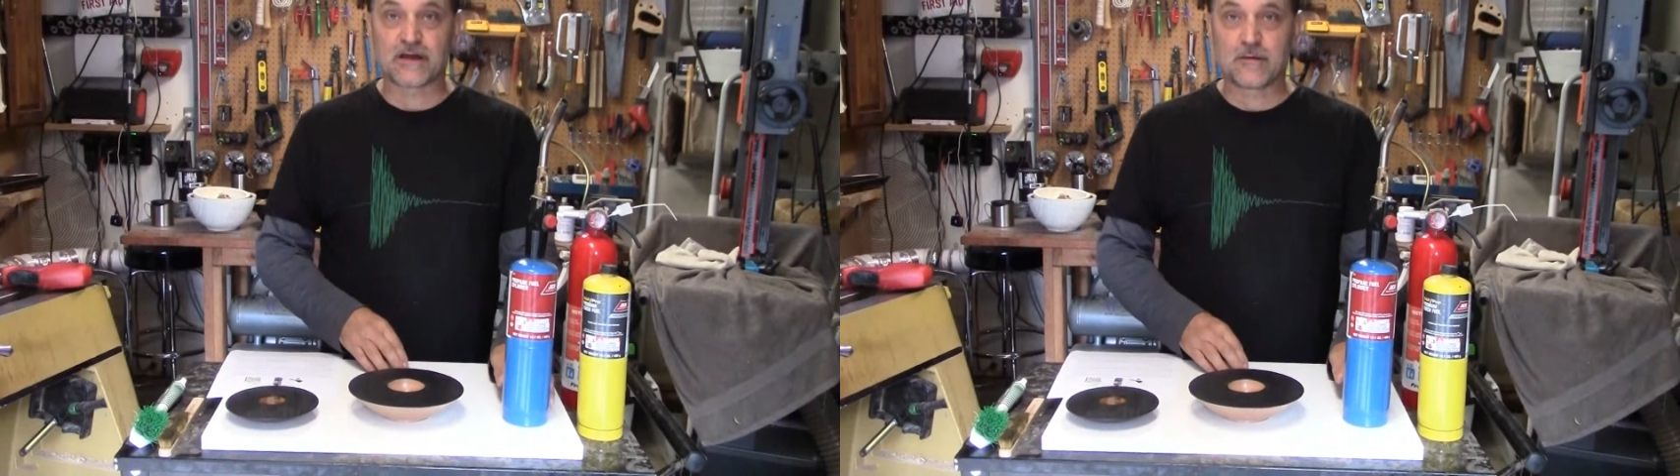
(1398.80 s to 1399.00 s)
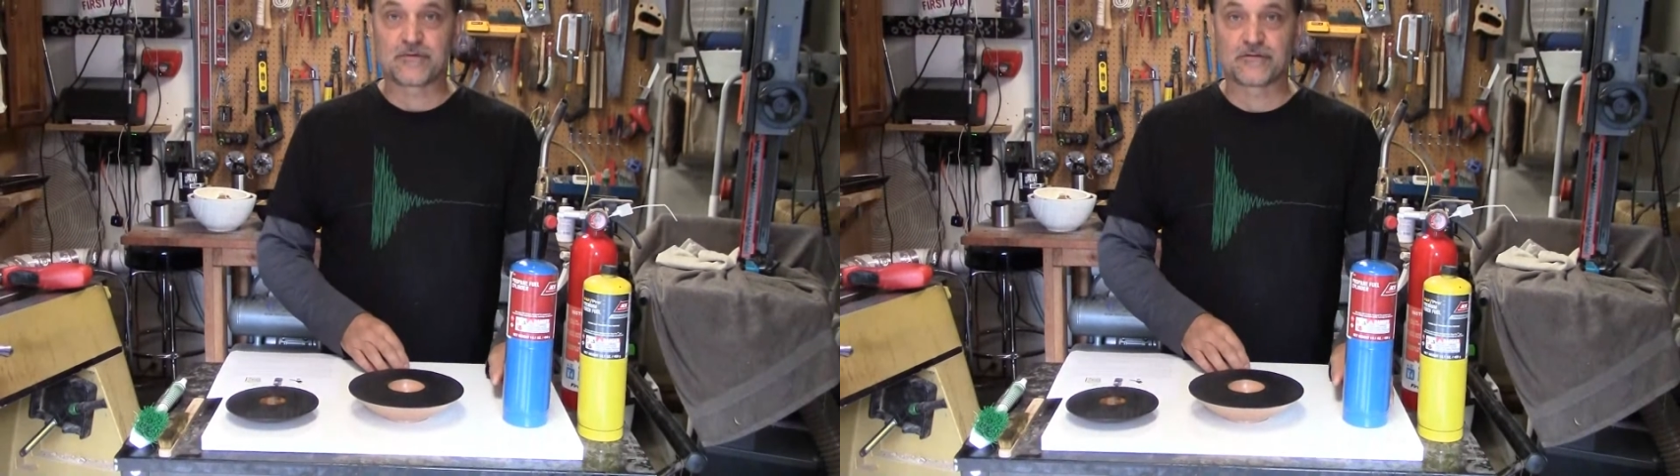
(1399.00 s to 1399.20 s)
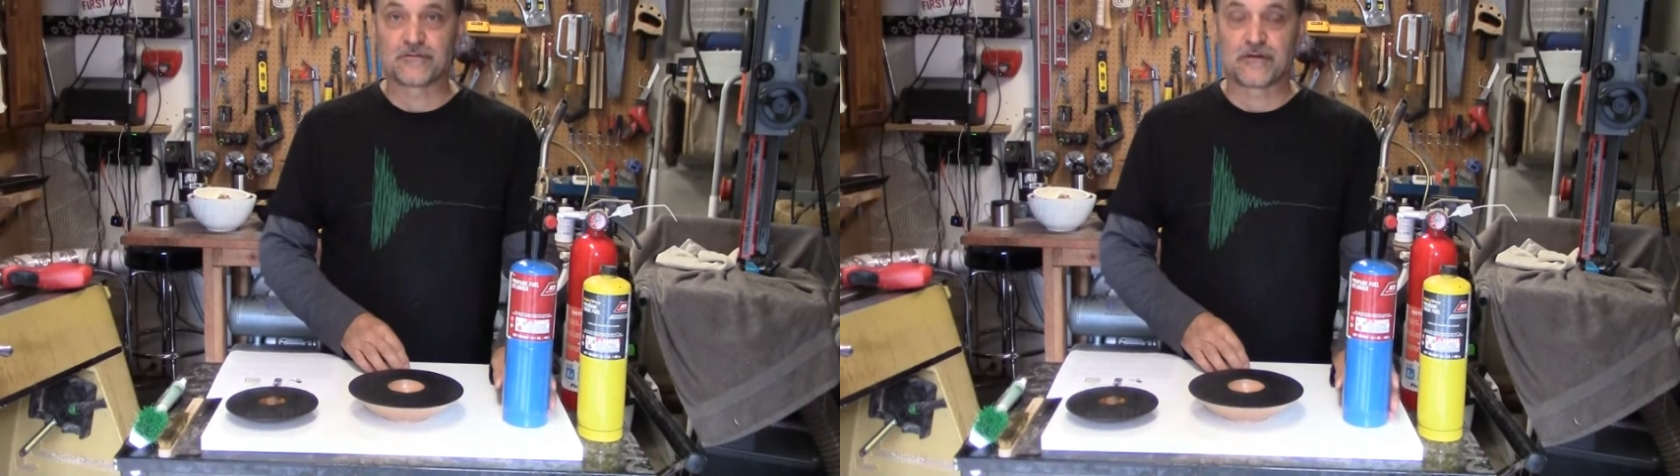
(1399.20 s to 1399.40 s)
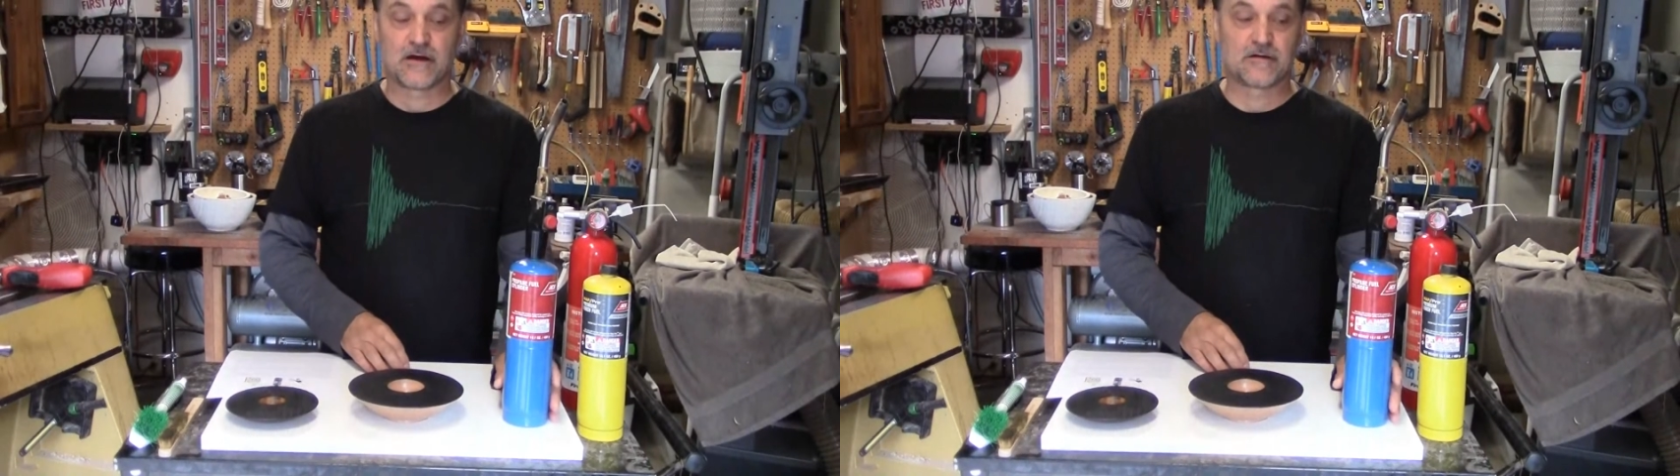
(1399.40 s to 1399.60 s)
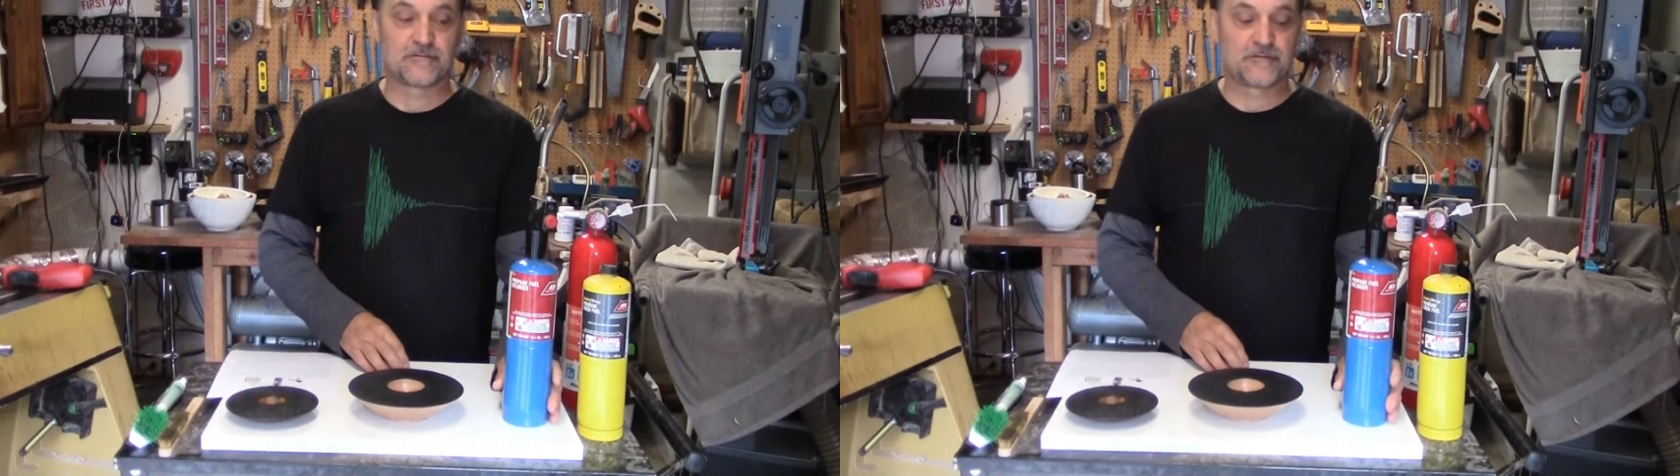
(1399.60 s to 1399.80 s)
types
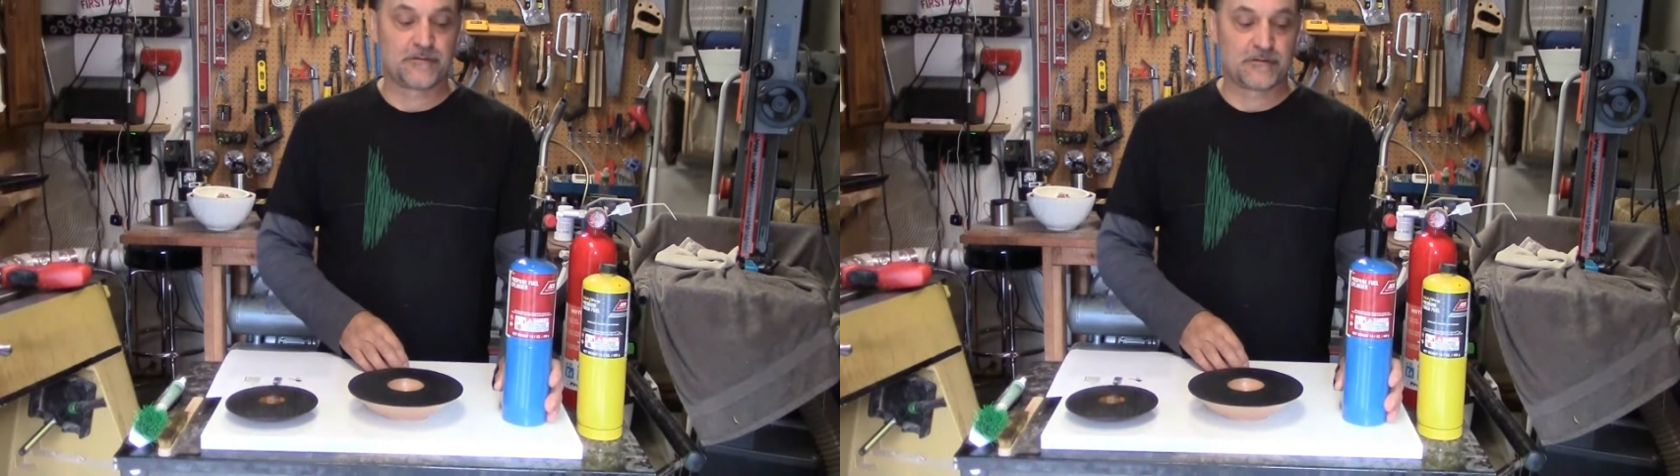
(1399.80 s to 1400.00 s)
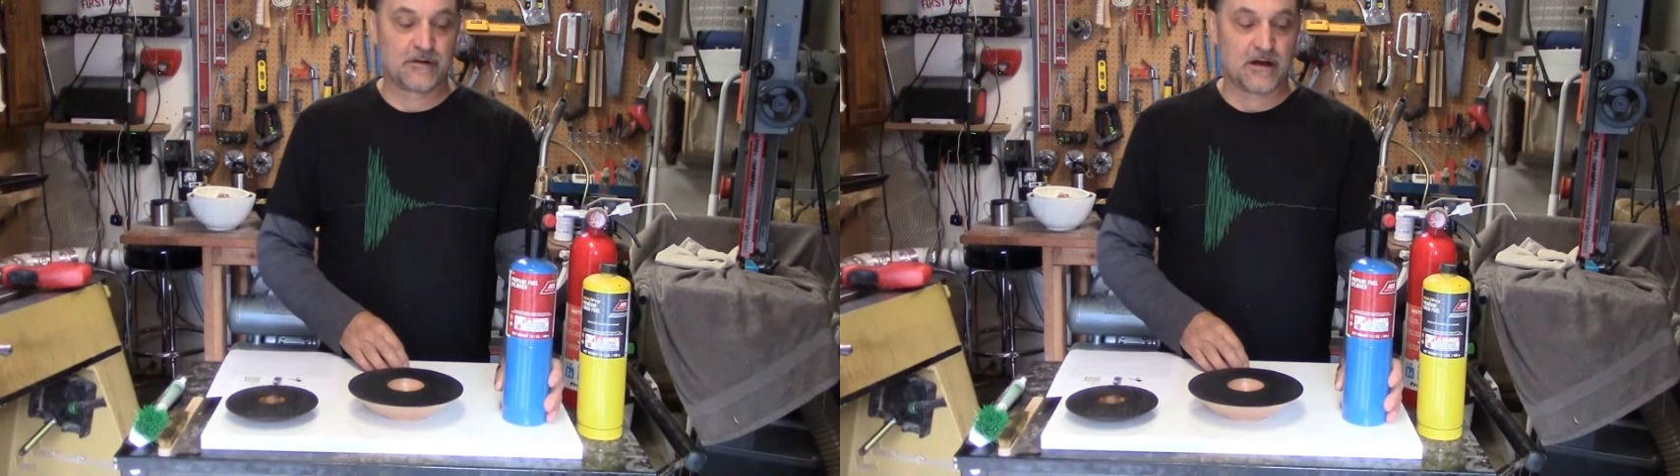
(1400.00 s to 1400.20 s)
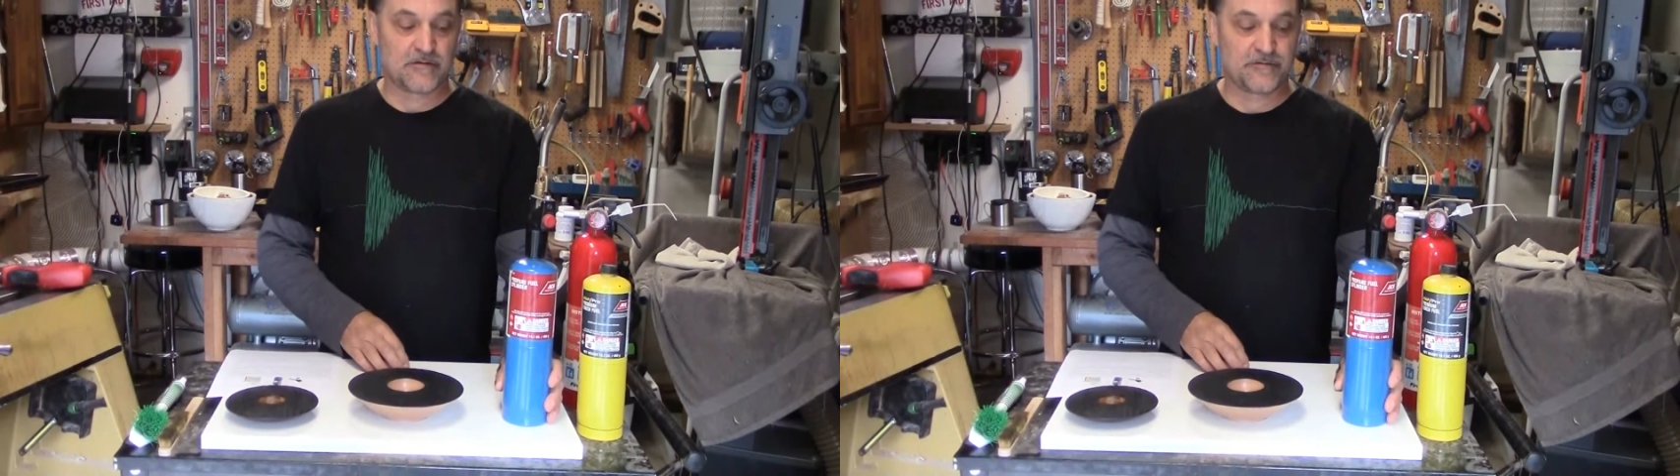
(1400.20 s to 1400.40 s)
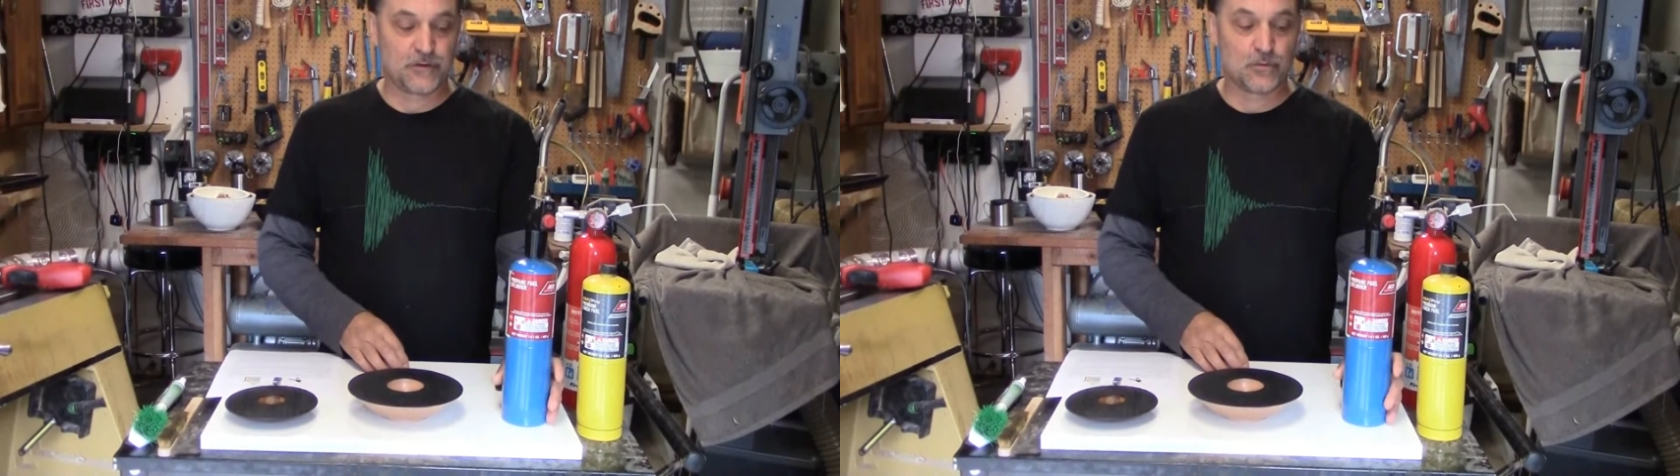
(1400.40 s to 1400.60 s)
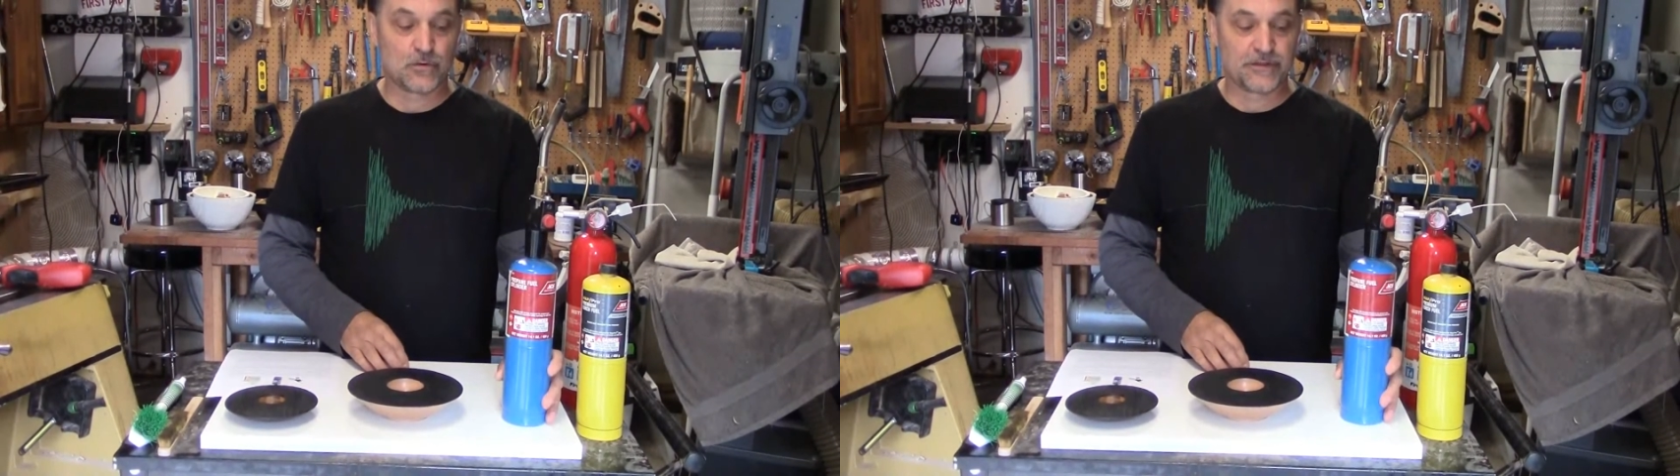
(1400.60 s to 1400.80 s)
of fuel